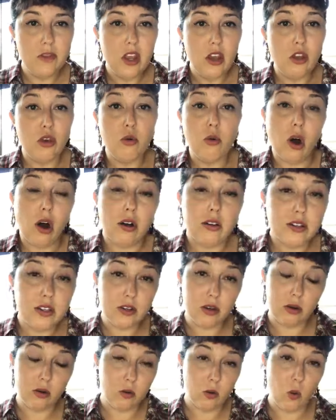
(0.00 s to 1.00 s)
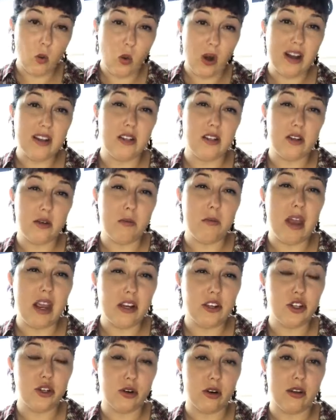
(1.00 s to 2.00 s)
You also want to make
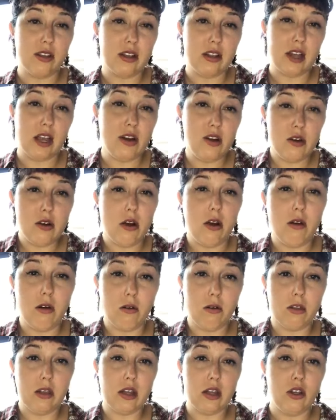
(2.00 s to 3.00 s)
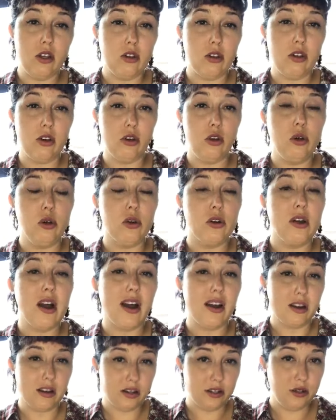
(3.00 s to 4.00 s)
sure that they know that you're not
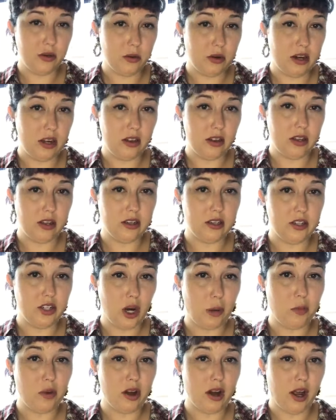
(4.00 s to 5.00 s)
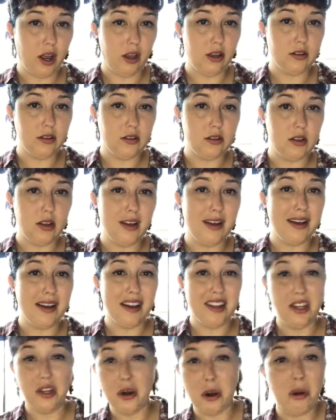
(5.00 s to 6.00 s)
going to do anything to jeopardize,
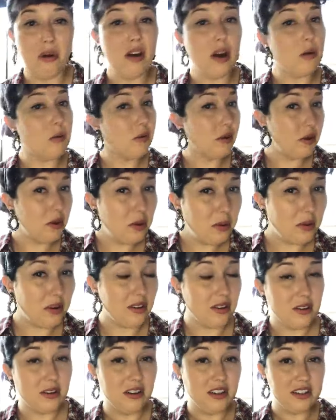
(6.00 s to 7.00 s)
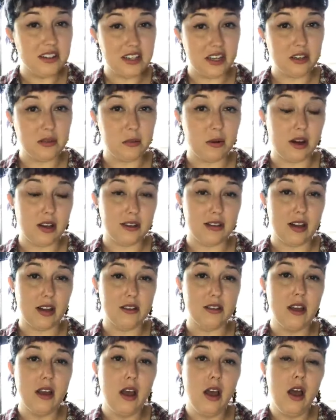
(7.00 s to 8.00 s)
you know, a renewal or a sales process.
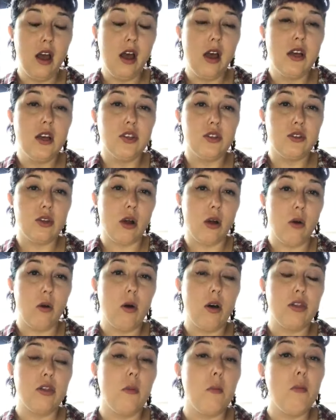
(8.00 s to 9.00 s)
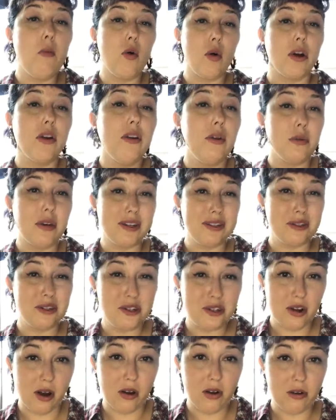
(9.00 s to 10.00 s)
So the more you can
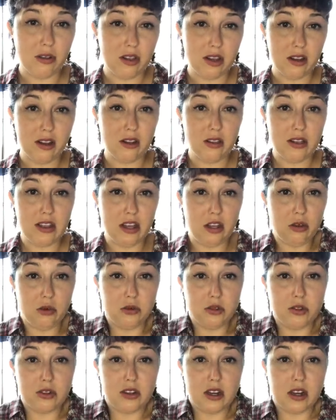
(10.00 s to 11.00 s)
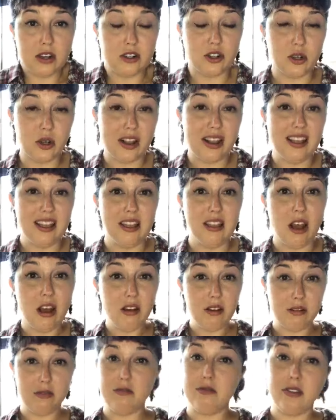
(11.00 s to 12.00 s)
show that users actually
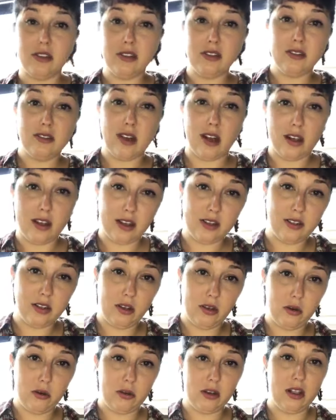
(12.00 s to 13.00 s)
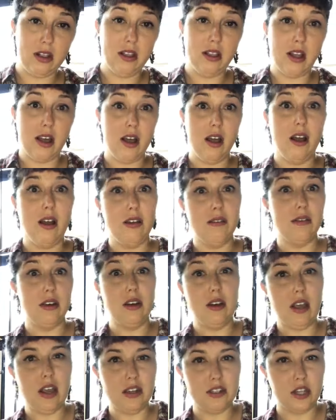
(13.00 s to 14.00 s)
love talking to you and love
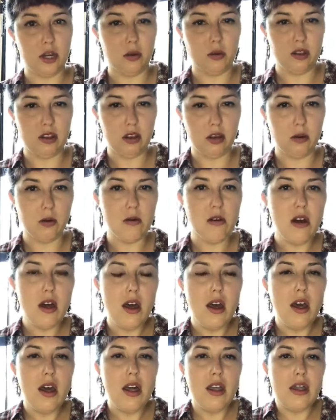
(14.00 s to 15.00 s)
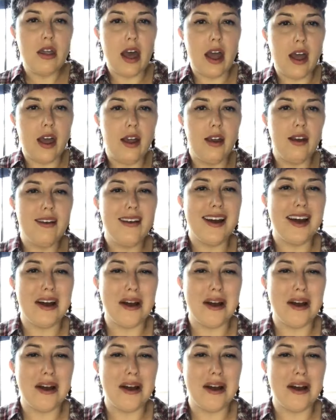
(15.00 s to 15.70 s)
engaging with you, then